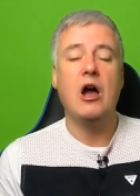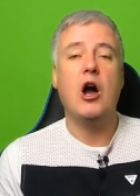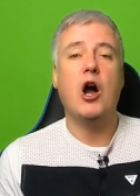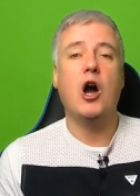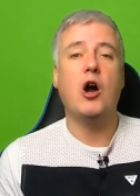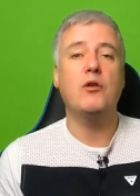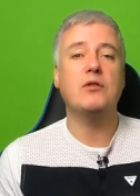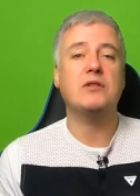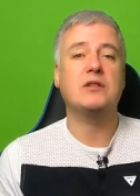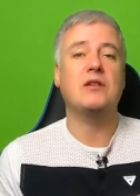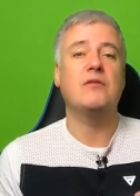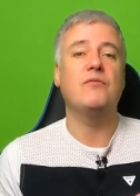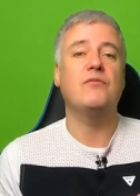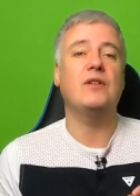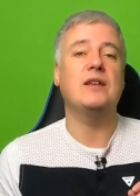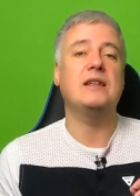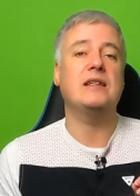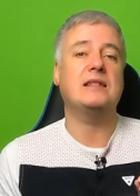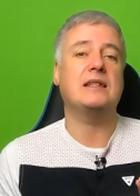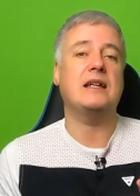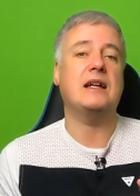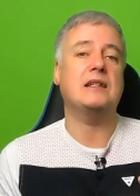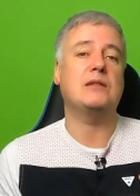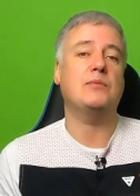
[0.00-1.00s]
I was
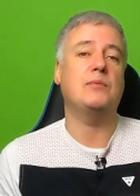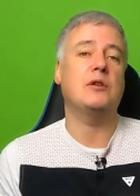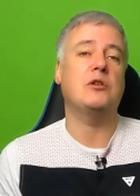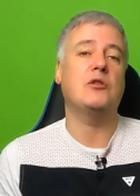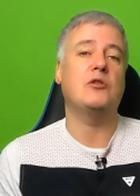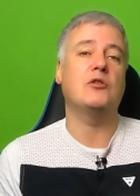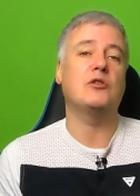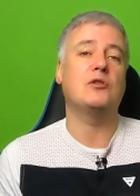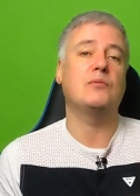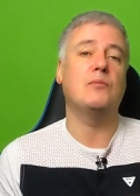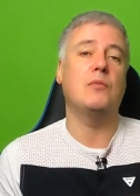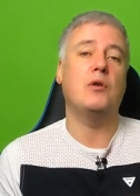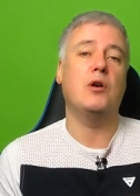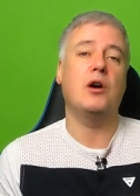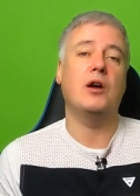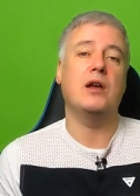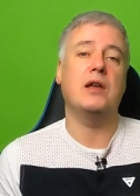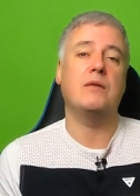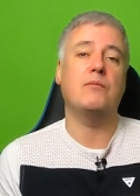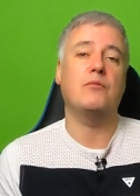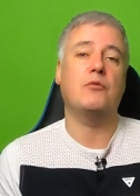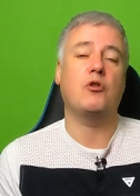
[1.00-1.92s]
convinced that's because my